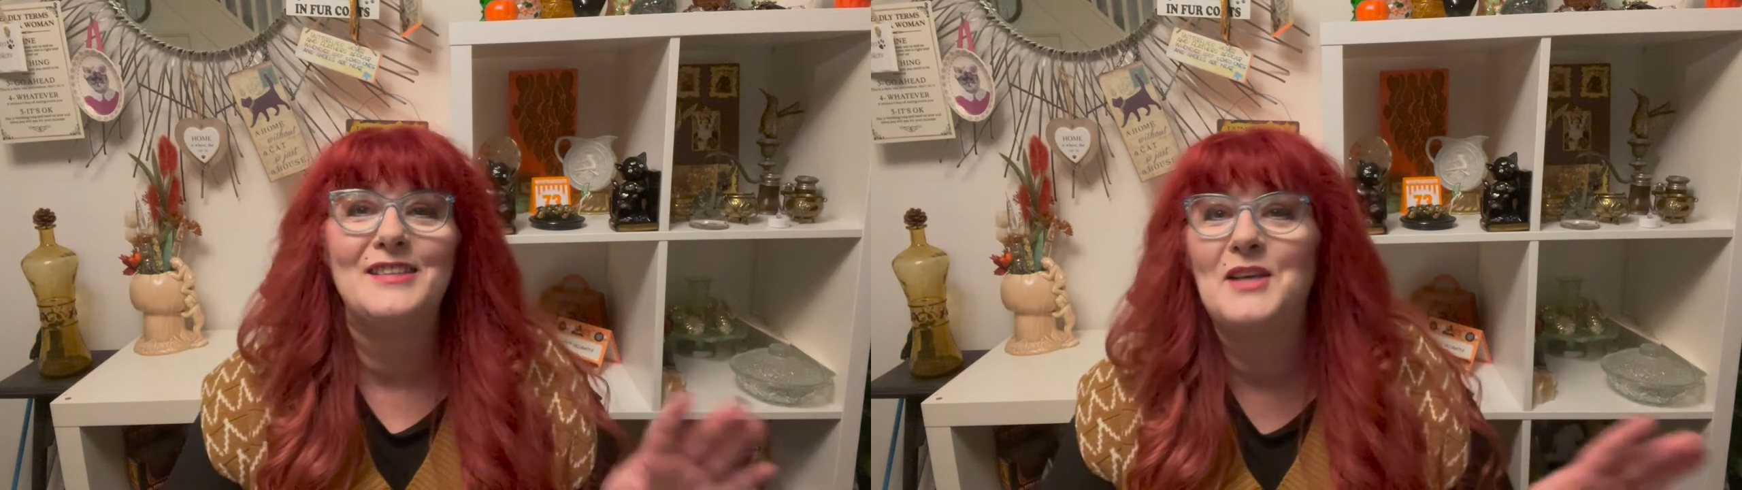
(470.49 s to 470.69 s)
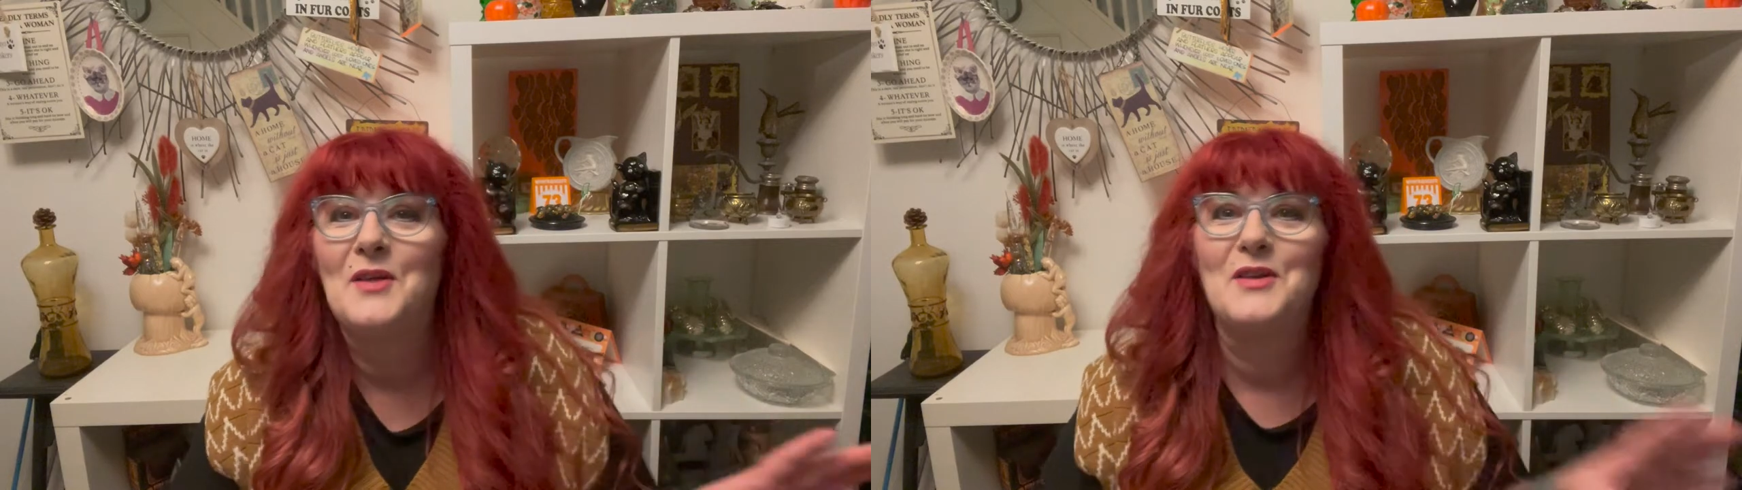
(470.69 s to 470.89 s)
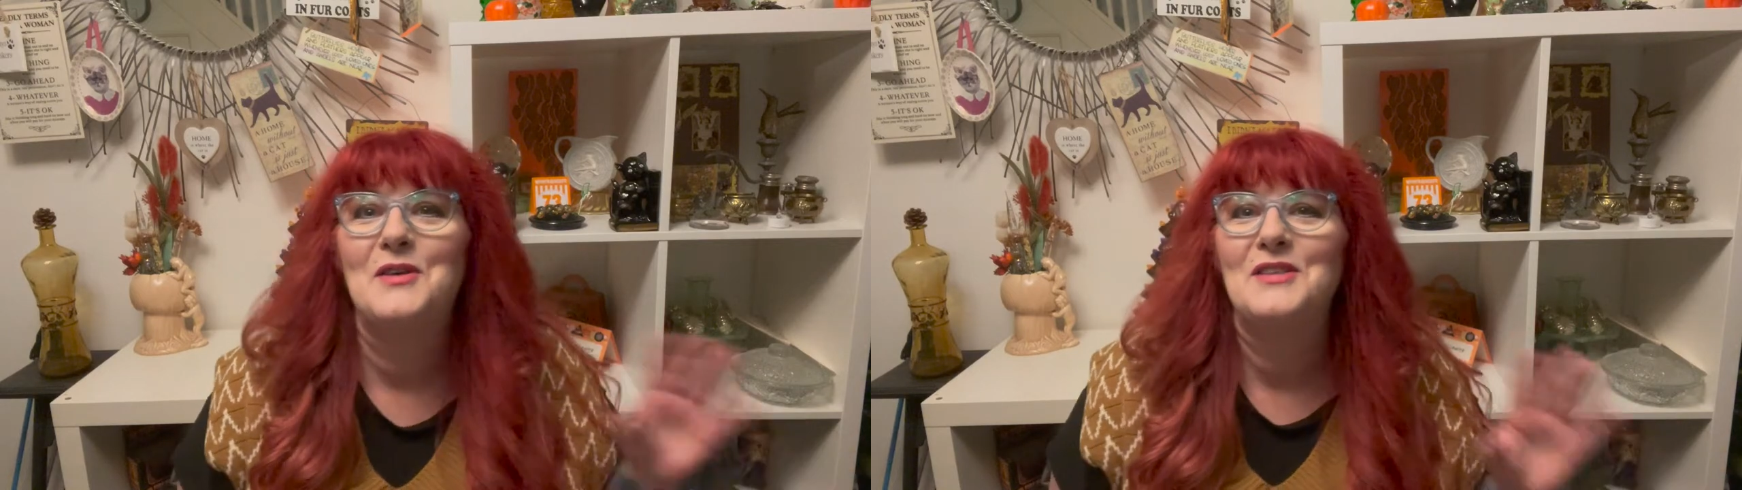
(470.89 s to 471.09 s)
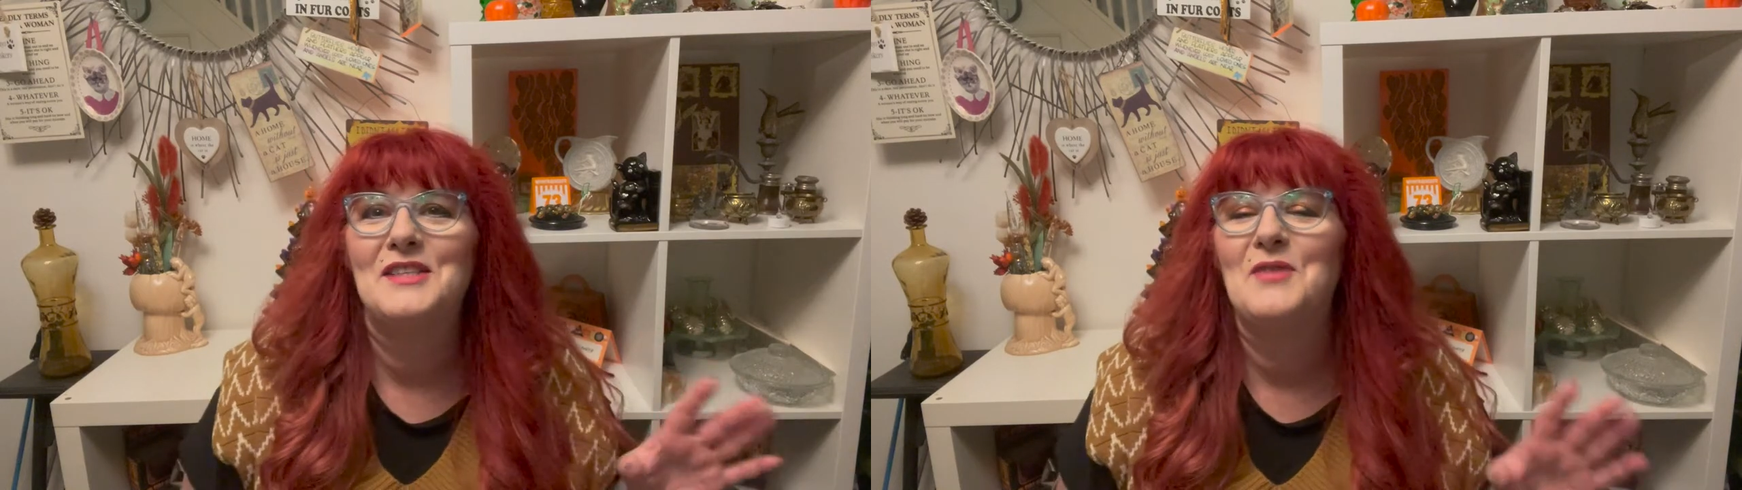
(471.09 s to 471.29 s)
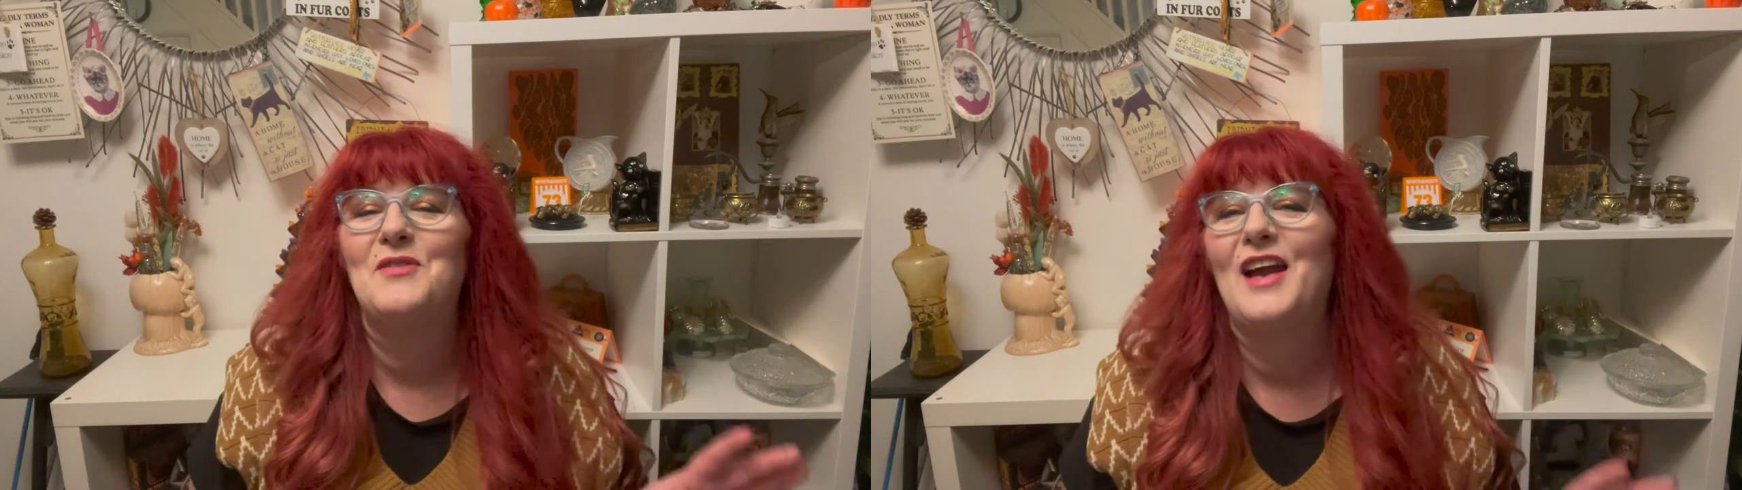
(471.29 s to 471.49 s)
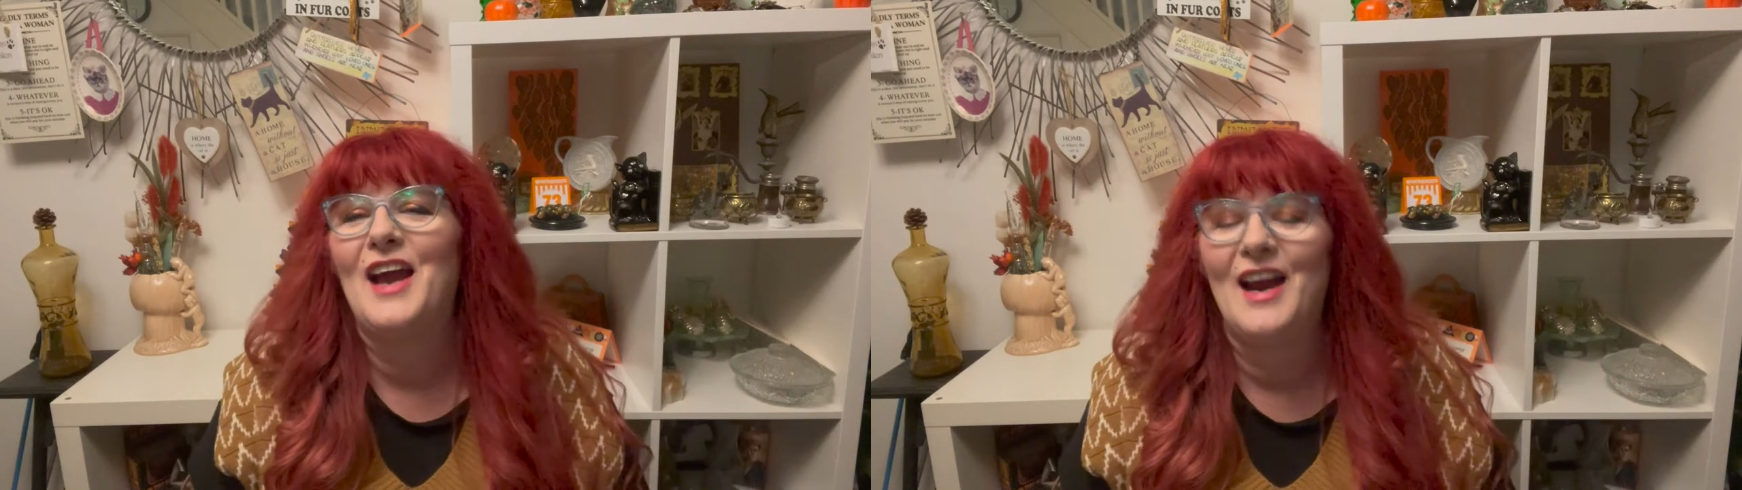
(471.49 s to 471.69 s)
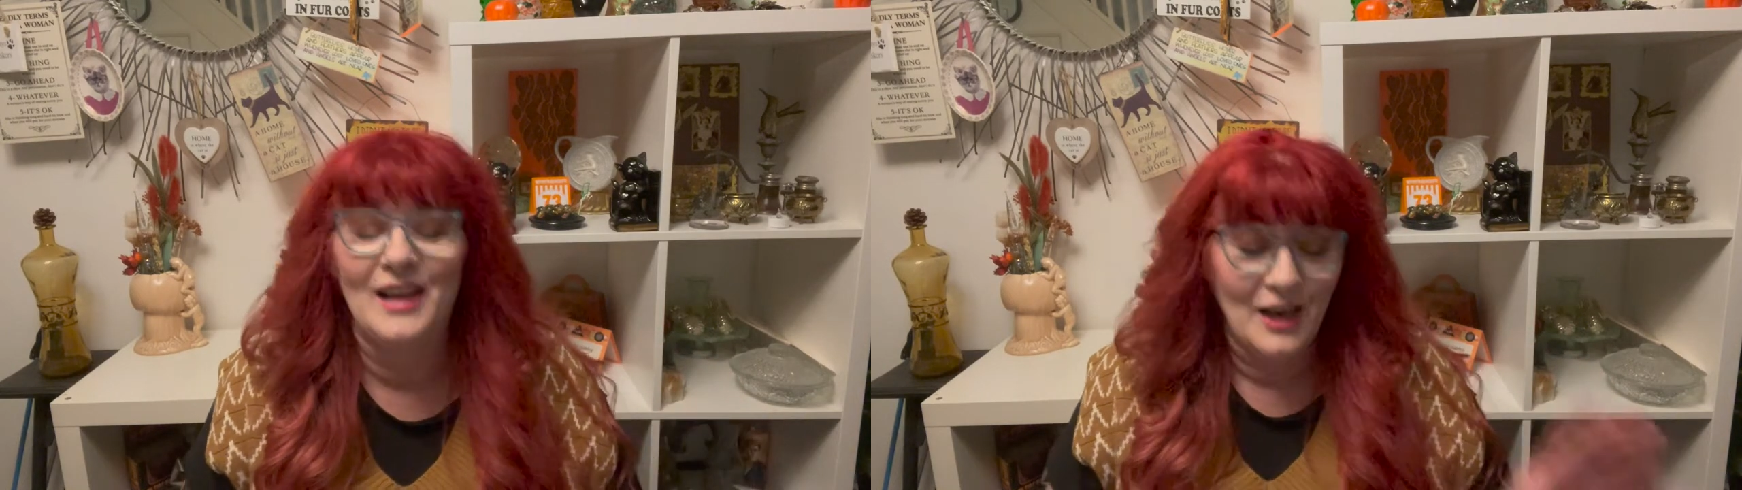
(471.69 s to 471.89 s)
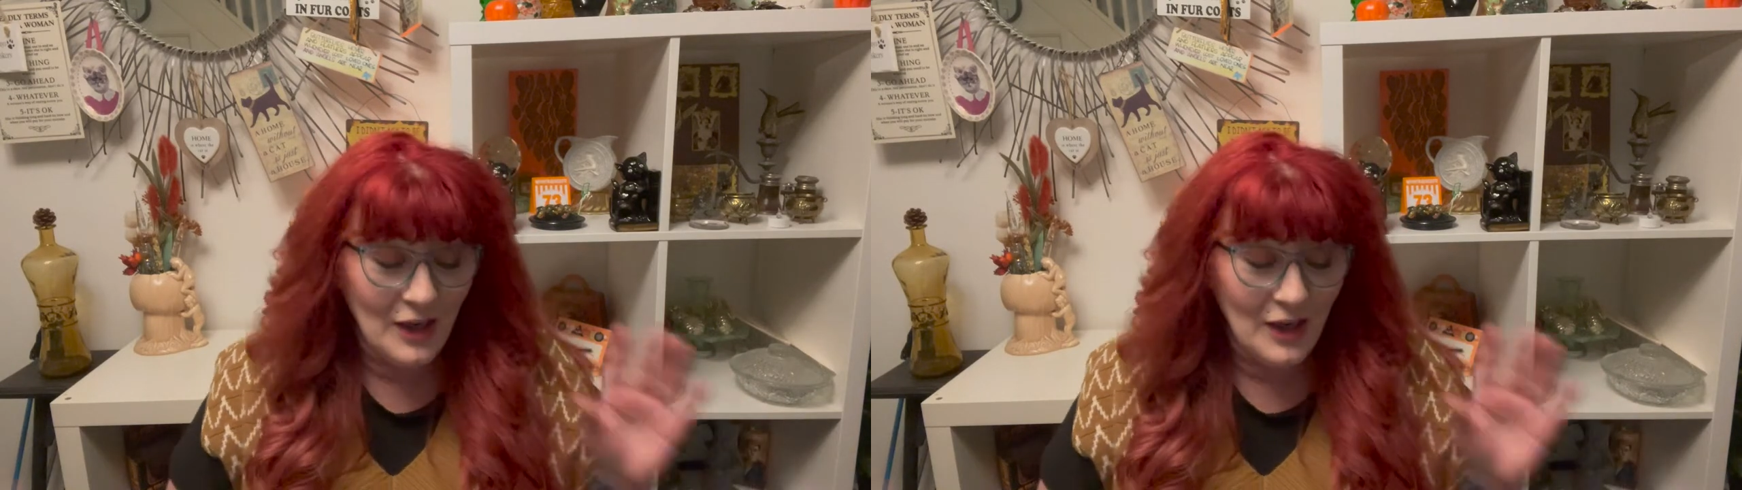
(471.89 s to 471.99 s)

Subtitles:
see all the new stuff they had.